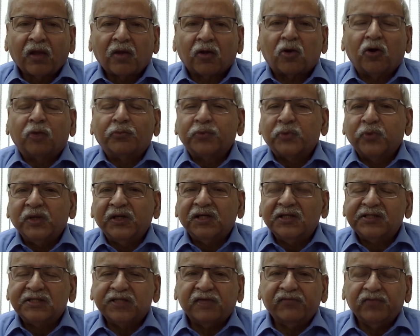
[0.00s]

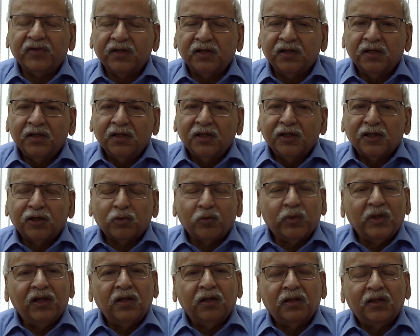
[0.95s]
COP27
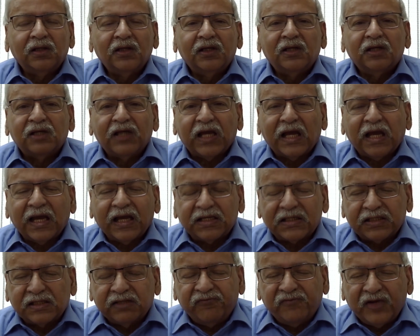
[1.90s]
will,
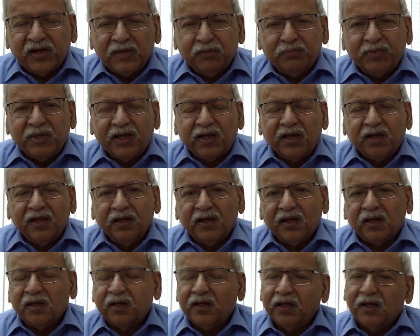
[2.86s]
at the very
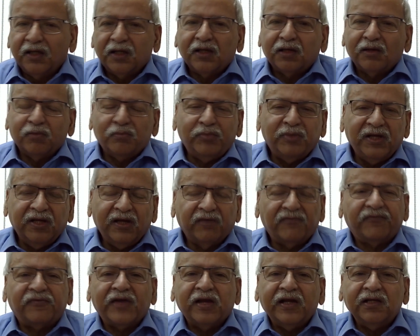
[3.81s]
beginning, be a
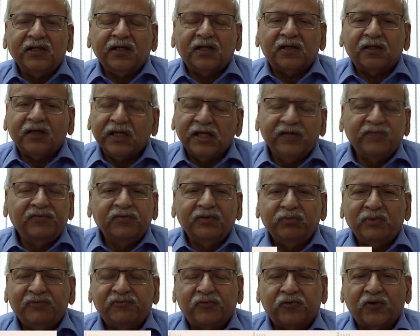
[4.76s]
failure,
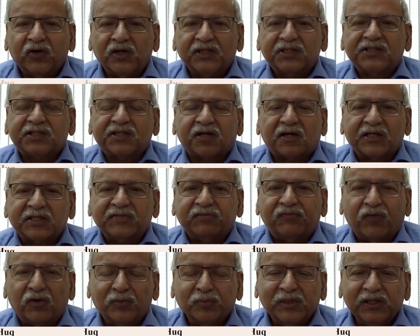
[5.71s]
even before it starts
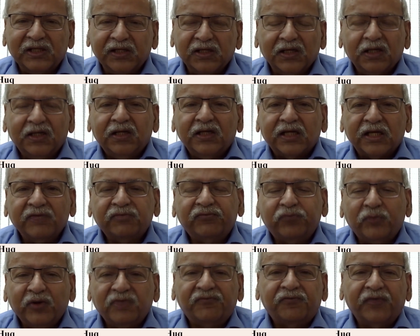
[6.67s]
formally,
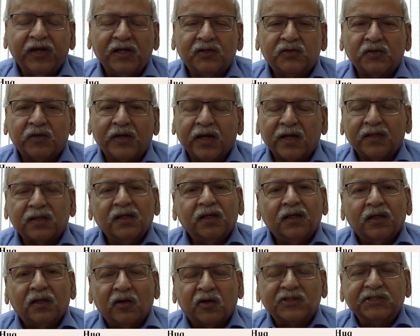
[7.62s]
if we fail to get
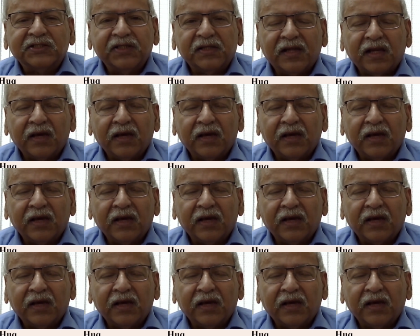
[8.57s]
loss and